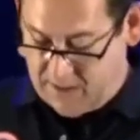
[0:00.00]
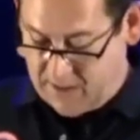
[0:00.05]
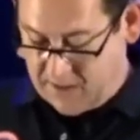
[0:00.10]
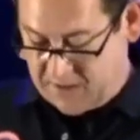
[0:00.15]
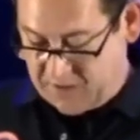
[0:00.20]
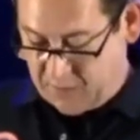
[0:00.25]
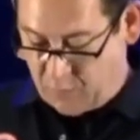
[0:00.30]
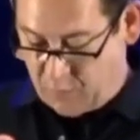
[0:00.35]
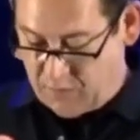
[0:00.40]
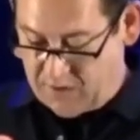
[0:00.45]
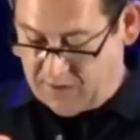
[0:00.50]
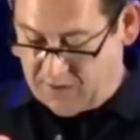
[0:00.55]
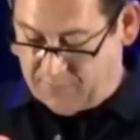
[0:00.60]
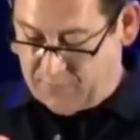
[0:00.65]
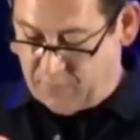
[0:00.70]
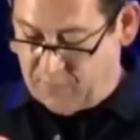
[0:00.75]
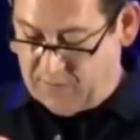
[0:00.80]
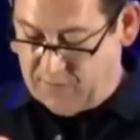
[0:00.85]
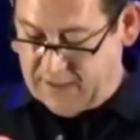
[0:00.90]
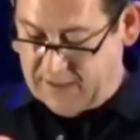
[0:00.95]
It is a
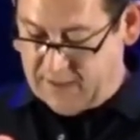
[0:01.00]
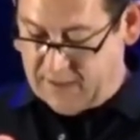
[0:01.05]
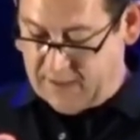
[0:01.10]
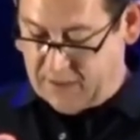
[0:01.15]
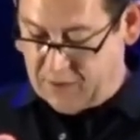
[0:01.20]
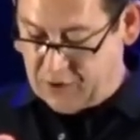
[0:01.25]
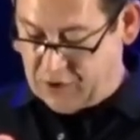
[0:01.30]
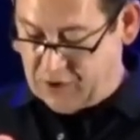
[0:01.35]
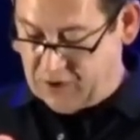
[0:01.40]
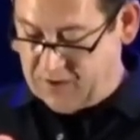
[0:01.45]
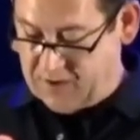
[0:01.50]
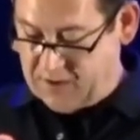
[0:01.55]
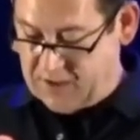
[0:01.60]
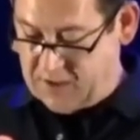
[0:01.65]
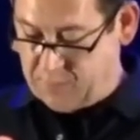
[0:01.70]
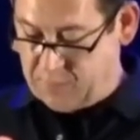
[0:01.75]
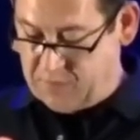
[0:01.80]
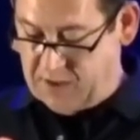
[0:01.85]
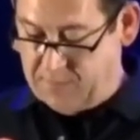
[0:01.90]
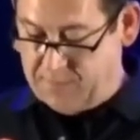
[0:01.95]
wonderful read, and it sure
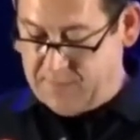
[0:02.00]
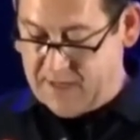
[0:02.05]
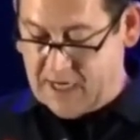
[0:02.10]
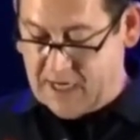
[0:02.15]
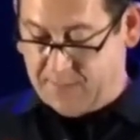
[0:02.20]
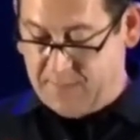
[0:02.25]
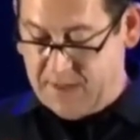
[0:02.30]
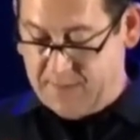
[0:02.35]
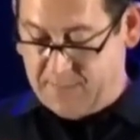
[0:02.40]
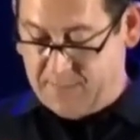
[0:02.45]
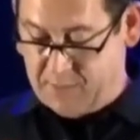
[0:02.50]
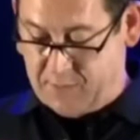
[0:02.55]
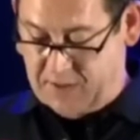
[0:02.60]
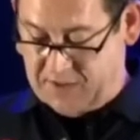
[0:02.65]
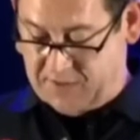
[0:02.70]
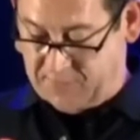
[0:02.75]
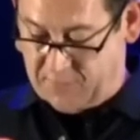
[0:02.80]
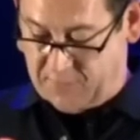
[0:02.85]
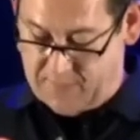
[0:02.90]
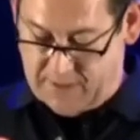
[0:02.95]
does bring back
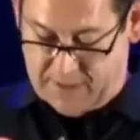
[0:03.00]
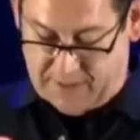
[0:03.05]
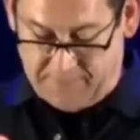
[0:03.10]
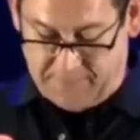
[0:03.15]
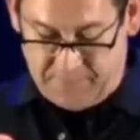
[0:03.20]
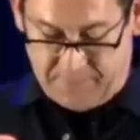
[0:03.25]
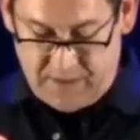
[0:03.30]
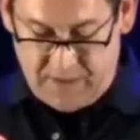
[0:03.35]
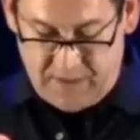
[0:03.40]
memories for me.